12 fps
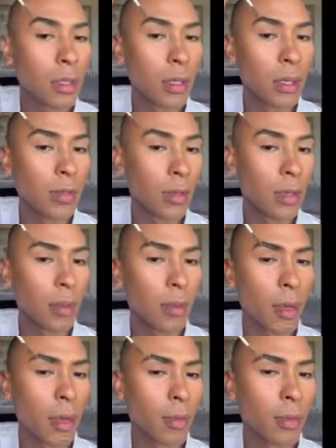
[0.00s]
just
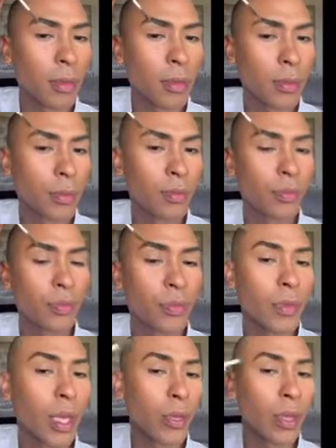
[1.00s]
lifting them up.
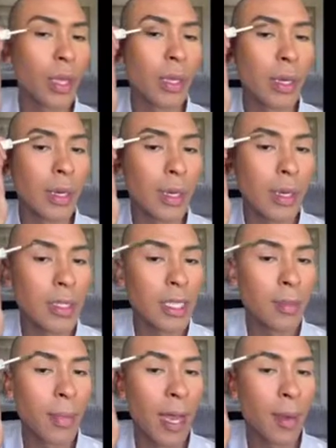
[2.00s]
And you can
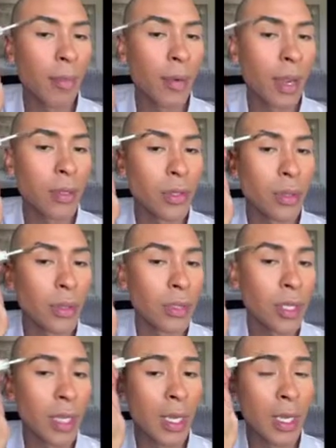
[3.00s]
clearly see my brows
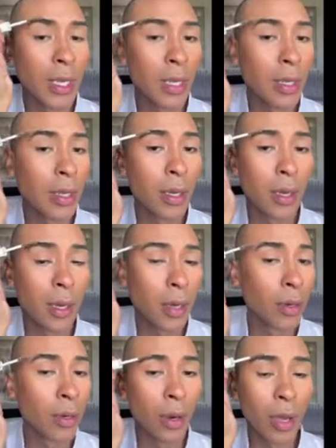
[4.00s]

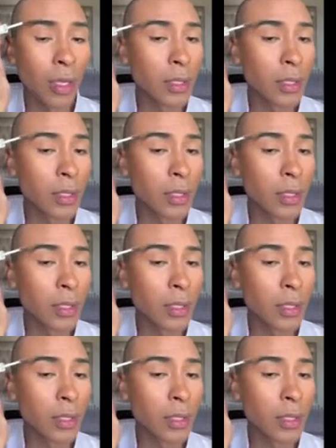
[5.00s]
are